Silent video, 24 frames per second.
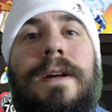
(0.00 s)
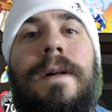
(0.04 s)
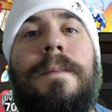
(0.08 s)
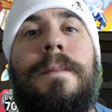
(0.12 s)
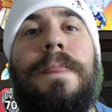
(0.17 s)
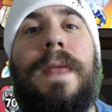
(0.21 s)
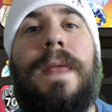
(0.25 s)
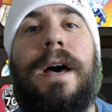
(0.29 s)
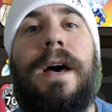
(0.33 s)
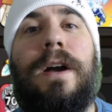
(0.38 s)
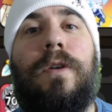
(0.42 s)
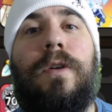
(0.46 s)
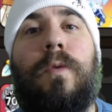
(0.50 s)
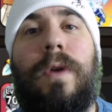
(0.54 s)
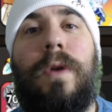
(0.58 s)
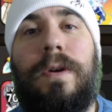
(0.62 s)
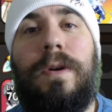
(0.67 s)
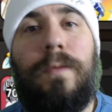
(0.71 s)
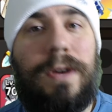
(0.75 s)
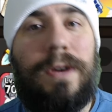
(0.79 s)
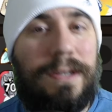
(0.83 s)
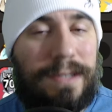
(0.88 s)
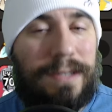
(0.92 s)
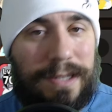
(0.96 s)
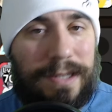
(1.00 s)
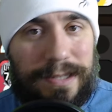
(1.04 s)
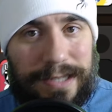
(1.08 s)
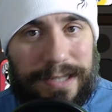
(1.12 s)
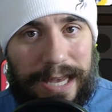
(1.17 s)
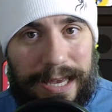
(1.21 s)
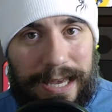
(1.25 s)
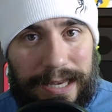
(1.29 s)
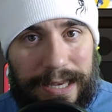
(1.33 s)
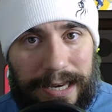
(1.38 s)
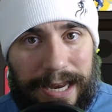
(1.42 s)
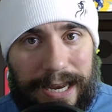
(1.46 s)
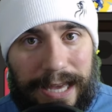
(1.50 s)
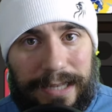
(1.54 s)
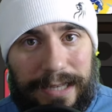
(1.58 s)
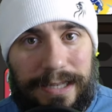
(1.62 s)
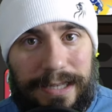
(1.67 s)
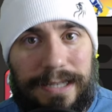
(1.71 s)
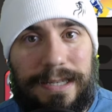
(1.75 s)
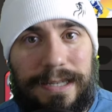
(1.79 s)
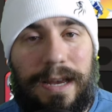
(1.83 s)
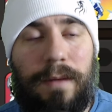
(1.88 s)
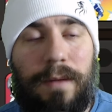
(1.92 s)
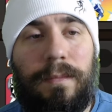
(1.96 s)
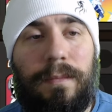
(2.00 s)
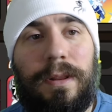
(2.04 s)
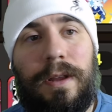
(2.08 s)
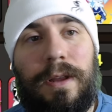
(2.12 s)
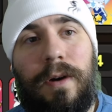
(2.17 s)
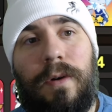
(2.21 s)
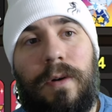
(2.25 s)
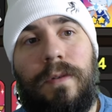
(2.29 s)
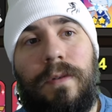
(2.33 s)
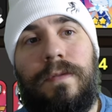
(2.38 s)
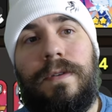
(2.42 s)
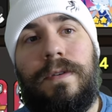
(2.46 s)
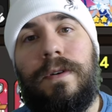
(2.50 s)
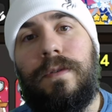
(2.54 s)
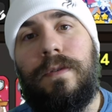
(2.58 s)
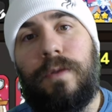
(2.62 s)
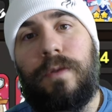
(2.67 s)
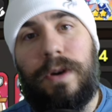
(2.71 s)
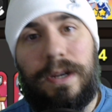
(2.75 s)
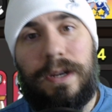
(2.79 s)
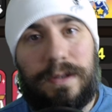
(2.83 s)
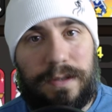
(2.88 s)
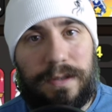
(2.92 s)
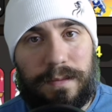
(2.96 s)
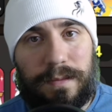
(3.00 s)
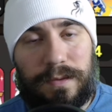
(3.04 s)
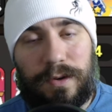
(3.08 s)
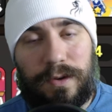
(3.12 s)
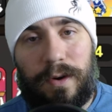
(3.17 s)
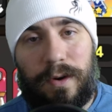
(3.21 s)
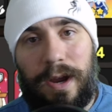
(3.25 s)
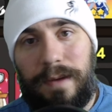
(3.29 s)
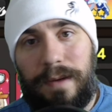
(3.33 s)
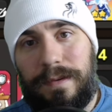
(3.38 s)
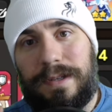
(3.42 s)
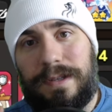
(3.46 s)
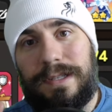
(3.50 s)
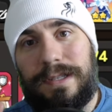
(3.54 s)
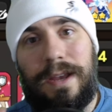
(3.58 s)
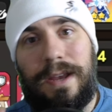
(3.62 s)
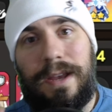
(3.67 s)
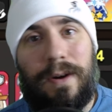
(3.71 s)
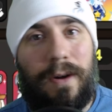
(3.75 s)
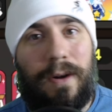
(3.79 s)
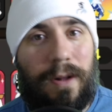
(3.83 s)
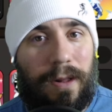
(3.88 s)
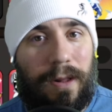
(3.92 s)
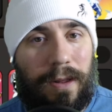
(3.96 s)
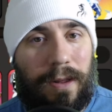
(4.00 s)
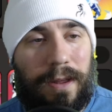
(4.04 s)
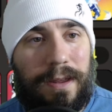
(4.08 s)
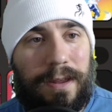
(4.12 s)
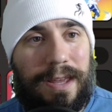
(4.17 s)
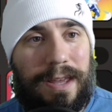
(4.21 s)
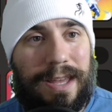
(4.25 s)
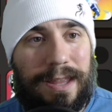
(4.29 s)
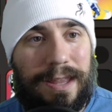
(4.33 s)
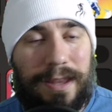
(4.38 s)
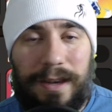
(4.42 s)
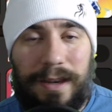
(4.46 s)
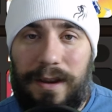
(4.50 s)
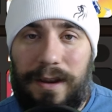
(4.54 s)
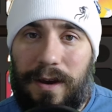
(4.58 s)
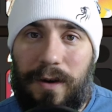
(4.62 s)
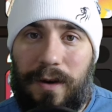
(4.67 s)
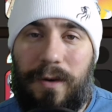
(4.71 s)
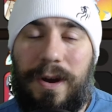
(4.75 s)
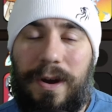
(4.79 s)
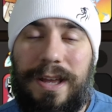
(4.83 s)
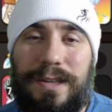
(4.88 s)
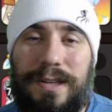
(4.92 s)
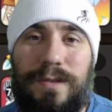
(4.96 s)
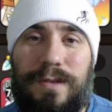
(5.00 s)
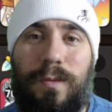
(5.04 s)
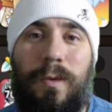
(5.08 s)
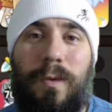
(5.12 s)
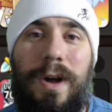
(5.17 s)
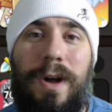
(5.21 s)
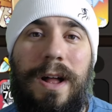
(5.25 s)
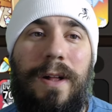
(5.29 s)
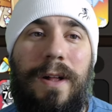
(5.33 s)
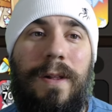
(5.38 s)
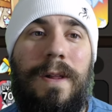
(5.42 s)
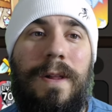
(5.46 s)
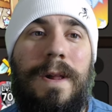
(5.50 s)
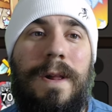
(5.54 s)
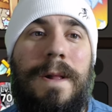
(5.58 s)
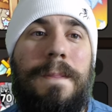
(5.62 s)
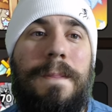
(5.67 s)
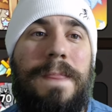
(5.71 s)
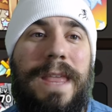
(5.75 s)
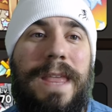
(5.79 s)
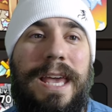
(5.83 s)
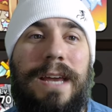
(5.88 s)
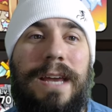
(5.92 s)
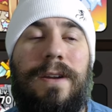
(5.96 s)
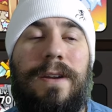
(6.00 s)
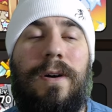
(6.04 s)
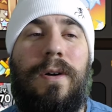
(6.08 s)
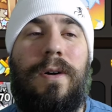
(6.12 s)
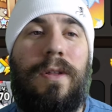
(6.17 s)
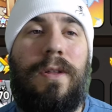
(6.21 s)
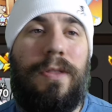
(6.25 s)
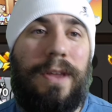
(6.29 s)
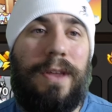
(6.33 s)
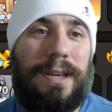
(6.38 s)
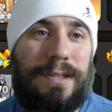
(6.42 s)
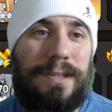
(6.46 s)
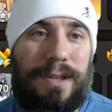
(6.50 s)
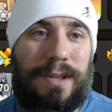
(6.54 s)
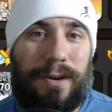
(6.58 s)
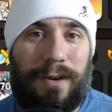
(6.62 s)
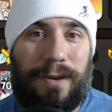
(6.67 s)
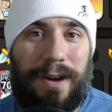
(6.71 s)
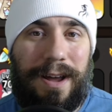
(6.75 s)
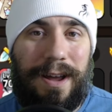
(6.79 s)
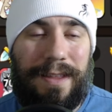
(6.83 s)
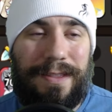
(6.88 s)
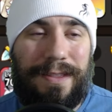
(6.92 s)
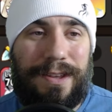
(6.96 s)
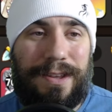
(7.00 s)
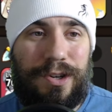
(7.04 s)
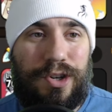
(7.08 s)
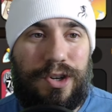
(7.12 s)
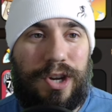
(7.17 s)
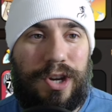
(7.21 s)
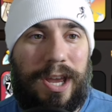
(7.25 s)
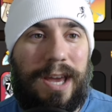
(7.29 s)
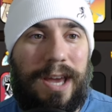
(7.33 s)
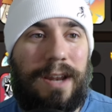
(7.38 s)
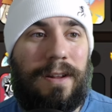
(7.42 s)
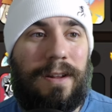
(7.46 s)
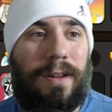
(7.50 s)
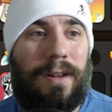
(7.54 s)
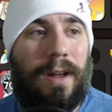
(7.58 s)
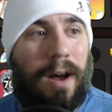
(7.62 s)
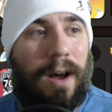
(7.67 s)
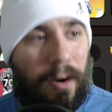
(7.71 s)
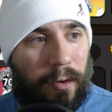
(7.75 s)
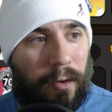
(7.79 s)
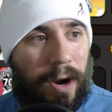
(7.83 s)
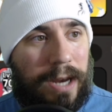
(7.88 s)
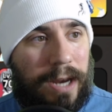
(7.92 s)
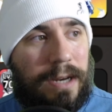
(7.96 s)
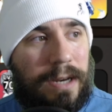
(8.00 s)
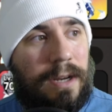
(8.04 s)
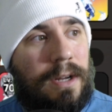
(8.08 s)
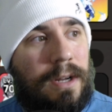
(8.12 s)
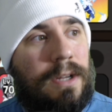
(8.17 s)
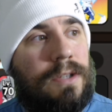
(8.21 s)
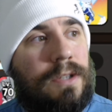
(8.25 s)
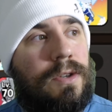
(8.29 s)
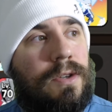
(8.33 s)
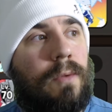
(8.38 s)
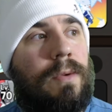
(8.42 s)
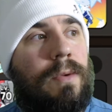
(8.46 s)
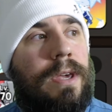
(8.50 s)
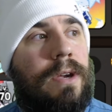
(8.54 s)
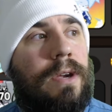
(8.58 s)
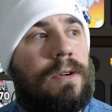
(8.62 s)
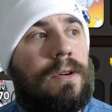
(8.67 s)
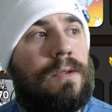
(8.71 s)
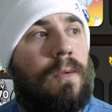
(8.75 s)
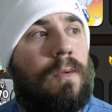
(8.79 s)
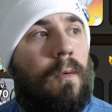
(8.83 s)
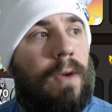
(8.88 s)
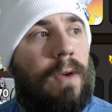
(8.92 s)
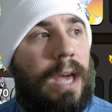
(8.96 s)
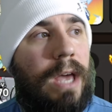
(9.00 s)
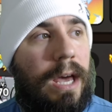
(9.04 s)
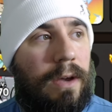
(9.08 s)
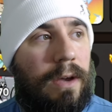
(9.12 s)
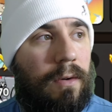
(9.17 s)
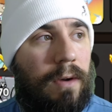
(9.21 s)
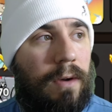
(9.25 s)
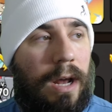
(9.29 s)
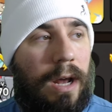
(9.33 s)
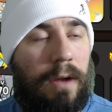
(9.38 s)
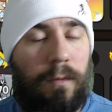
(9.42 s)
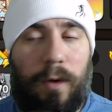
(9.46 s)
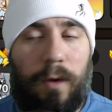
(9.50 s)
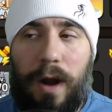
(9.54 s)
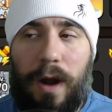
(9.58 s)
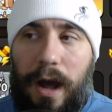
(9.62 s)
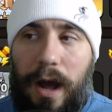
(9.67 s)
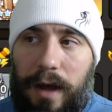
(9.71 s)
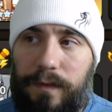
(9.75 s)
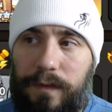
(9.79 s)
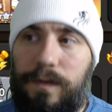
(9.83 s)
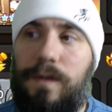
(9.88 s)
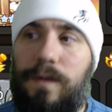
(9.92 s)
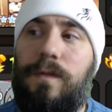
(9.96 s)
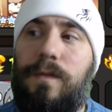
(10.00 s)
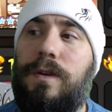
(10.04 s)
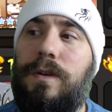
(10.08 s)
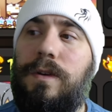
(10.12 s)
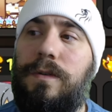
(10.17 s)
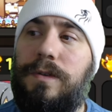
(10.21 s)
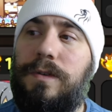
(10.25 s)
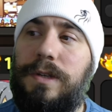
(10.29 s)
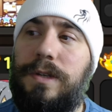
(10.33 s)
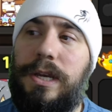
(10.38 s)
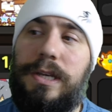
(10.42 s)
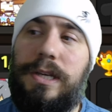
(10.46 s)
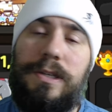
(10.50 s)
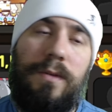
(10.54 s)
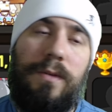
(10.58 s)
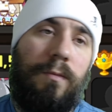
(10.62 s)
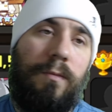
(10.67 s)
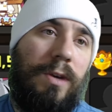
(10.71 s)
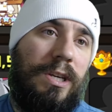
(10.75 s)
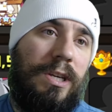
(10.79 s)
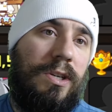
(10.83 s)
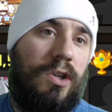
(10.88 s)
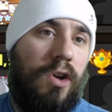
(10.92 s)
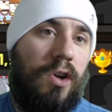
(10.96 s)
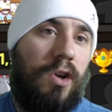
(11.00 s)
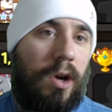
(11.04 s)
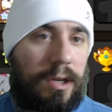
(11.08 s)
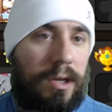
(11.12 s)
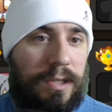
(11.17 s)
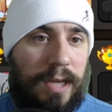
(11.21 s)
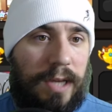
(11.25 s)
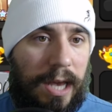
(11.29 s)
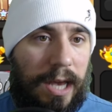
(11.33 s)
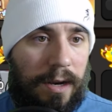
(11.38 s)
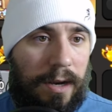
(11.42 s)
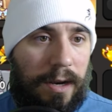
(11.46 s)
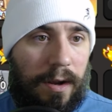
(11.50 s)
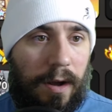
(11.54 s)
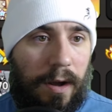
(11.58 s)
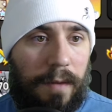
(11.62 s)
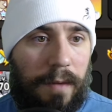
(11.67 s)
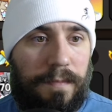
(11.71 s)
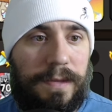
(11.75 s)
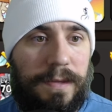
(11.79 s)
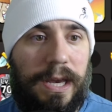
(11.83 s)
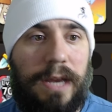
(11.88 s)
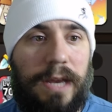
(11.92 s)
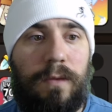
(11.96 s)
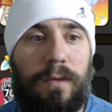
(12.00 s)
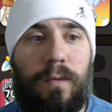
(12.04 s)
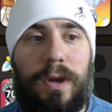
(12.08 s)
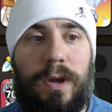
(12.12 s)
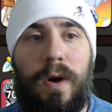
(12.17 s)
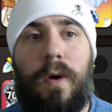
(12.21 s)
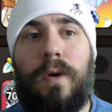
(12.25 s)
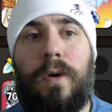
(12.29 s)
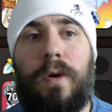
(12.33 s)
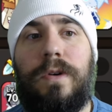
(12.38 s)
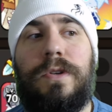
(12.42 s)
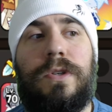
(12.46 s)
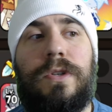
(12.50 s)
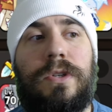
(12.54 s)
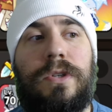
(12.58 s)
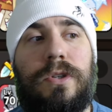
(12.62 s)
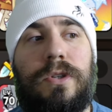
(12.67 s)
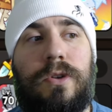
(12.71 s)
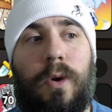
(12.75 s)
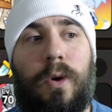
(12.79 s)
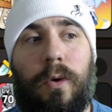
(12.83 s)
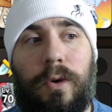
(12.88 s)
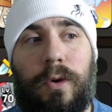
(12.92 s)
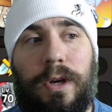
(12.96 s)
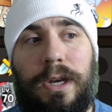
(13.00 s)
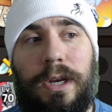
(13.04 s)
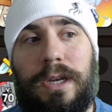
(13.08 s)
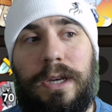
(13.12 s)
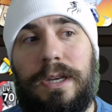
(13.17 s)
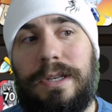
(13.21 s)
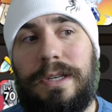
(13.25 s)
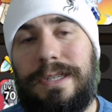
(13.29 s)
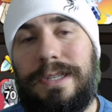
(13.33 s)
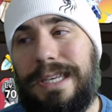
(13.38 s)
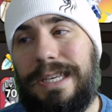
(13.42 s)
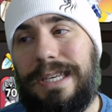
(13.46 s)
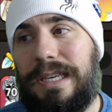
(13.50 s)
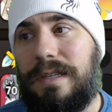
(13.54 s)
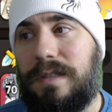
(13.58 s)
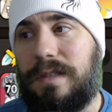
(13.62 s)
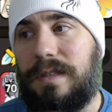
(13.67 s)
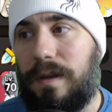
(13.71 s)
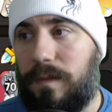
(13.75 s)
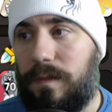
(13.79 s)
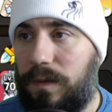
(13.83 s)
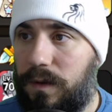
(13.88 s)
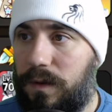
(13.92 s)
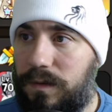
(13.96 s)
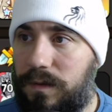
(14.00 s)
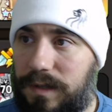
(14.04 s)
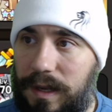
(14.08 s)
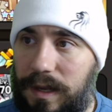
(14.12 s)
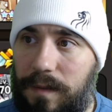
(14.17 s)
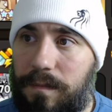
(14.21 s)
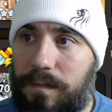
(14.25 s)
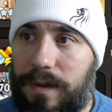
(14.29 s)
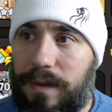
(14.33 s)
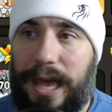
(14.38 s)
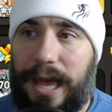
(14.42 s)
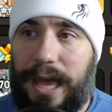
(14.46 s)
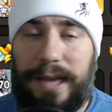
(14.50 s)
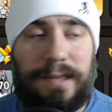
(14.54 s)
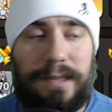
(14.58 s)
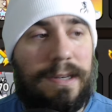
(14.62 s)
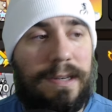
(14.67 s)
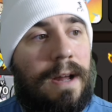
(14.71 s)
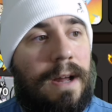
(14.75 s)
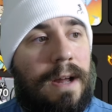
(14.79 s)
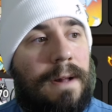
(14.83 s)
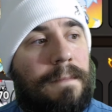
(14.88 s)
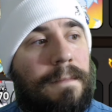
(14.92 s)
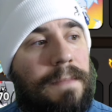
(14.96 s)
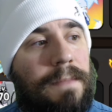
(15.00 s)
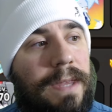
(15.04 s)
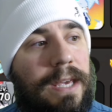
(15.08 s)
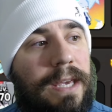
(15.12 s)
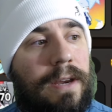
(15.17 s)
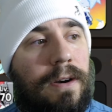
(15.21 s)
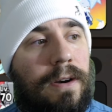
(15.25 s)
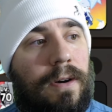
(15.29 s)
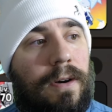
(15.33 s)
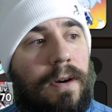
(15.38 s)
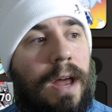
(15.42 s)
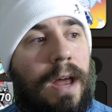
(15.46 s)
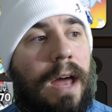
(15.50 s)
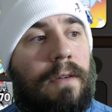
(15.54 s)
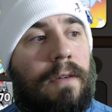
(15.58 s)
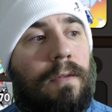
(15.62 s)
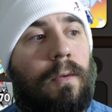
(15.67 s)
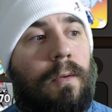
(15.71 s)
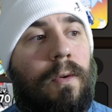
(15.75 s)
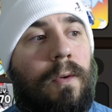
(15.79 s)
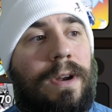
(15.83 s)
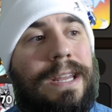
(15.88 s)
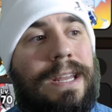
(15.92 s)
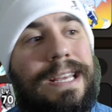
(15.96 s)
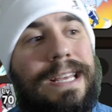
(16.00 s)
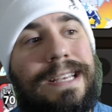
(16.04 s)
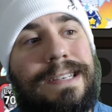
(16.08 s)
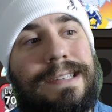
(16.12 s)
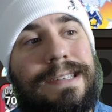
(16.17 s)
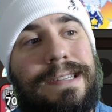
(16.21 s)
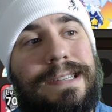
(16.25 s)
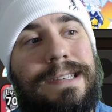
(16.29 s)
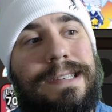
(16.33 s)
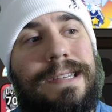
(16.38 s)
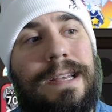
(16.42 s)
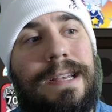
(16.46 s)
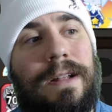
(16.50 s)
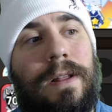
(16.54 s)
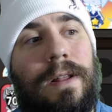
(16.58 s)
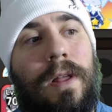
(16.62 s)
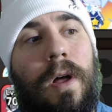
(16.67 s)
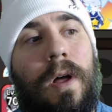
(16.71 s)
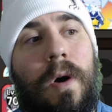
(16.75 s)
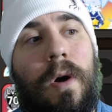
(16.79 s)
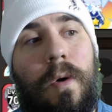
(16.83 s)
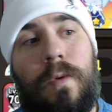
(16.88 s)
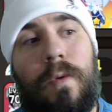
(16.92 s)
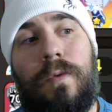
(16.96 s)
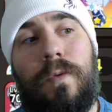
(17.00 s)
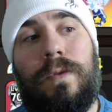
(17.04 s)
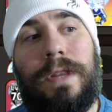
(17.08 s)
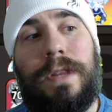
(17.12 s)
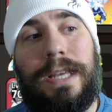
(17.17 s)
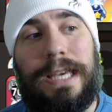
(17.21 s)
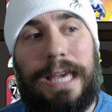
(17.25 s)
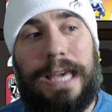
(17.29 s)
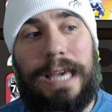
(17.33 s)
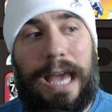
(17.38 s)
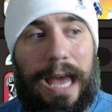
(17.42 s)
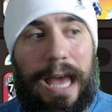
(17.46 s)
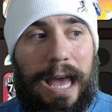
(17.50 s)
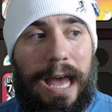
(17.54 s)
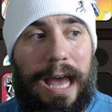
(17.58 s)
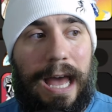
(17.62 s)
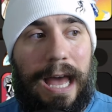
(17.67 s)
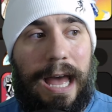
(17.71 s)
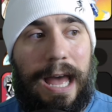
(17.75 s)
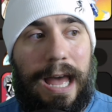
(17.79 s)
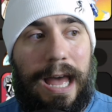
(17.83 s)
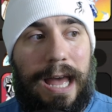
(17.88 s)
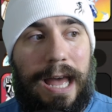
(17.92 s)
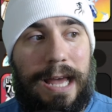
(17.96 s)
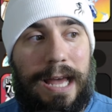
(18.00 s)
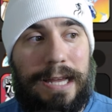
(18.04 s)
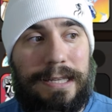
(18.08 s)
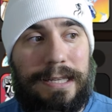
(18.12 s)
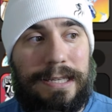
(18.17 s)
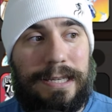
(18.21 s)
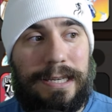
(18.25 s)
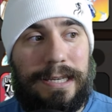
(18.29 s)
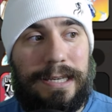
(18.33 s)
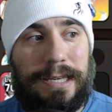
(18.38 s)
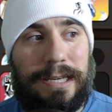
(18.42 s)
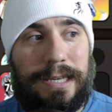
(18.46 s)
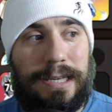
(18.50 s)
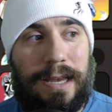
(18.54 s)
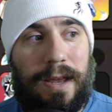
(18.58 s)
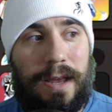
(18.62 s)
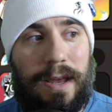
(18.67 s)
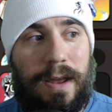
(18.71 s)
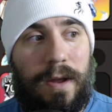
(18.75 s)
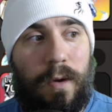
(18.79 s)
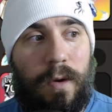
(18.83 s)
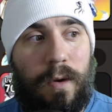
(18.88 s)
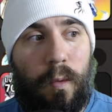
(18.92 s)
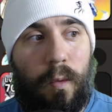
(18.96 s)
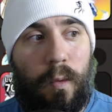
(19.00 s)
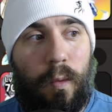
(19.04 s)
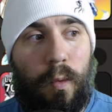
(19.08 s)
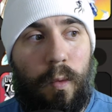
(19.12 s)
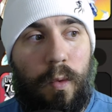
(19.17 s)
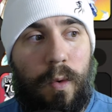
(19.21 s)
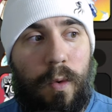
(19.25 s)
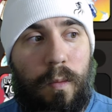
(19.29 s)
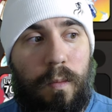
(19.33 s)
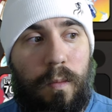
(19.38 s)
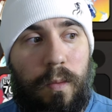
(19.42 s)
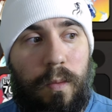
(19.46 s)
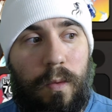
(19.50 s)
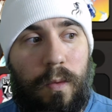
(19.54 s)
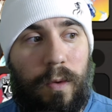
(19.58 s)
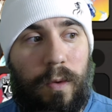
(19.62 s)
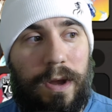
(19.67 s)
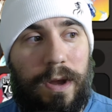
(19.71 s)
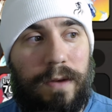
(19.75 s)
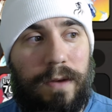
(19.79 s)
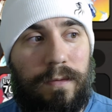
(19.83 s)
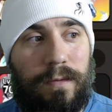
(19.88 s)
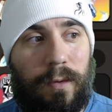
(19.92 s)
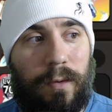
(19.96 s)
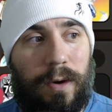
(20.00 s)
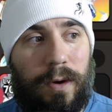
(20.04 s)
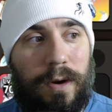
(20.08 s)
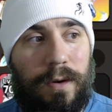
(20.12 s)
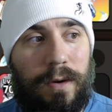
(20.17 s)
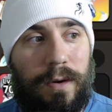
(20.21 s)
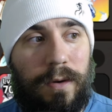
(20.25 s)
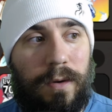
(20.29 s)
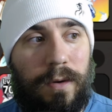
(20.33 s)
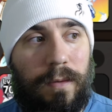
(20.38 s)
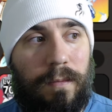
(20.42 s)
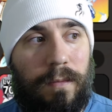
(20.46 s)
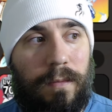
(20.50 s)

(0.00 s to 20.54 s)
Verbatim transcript: uh, great ways to stay connected down below. Feel free to subscribe to stay all in the know as well, and all things here on the channel. All right, so here's what we got going on. We're off to a new season. We just had an update. We are starting to see some of those impacts here. Everyone is still only at... Whoop, wait for it. Oh,